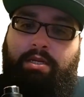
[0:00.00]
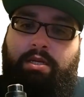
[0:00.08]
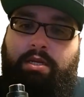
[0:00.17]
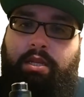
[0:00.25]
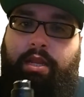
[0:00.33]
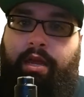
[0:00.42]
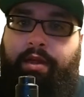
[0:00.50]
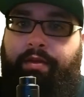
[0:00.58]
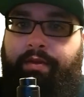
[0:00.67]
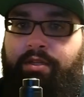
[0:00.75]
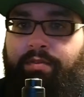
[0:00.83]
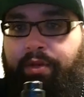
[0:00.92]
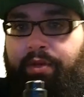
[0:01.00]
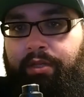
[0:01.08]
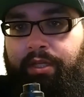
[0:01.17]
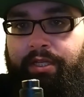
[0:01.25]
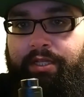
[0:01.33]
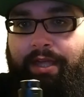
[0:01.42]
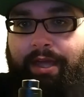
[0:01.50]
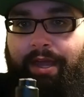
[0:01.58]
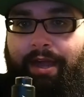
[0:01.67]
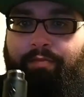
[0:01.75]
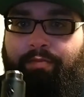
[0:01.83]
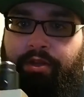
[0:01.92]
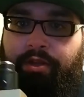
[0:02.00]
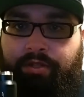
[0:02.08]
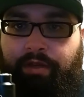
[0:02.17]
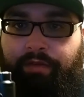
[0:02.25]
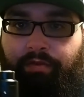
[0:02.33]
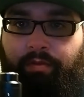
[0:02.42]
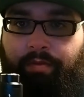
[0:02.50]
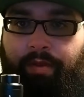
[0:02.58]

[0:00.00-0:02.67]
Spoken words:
Now there is a build in this. I have been using it for about a